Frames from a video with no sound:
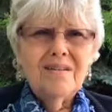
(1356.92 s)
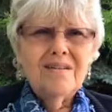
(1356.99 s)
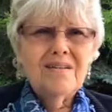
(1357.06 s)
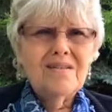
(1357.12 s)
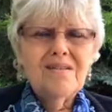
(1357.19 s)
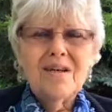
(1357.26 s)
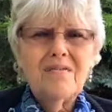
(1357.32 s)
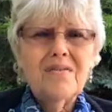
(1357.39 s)

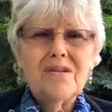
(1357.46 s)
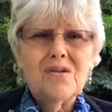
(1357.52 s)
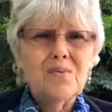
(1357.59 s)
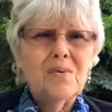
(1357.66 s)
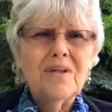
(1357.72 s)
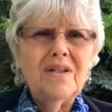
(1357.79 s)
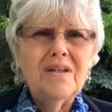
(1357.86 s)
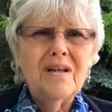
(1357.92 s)
stuff that's
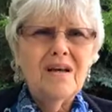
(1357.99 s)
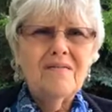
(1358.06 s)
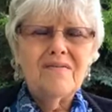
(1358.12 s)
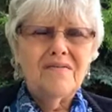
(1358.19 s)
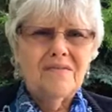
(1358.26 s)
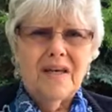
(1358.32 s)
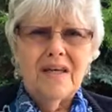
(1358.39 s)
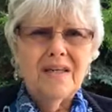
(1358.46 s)
really not
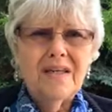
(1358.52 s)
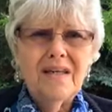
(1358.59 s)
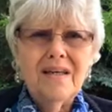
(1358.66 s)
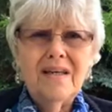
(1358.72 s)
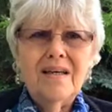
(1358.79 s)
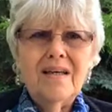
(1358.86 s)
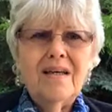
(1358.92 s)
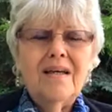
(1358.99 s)
fun.
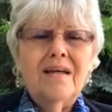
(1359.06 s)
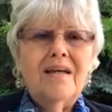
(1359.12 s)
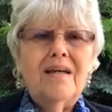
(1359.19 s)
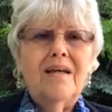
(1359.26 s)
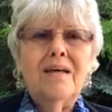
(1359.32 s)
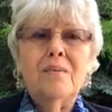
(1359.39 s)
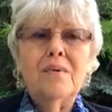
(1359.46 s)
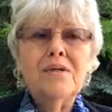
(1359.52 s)

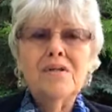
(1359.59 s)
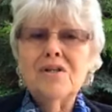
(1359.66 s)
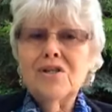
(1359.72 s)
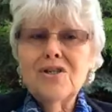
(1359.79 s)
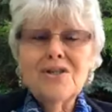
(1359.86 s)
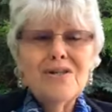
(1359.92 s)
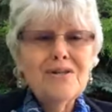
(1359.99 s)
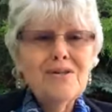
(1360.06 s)
It was
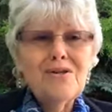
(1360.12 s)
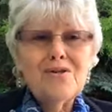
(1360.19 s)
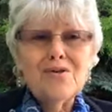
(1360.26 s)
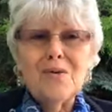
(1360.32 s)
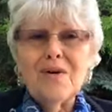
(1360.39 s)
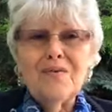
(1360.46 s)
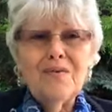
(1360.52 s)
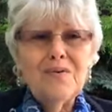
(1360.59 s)
just this
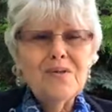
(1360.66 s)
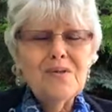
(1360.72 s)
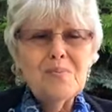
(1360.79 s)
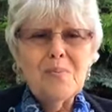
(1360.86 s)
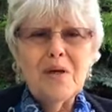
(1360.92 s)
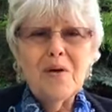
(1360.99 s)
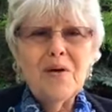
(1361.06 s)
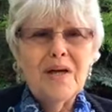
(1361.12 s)
joyful
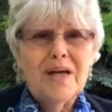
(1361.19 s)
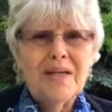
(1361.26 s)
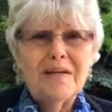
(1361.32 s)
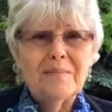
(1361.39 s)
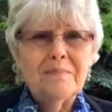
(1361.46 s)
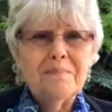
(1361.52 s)
spirit.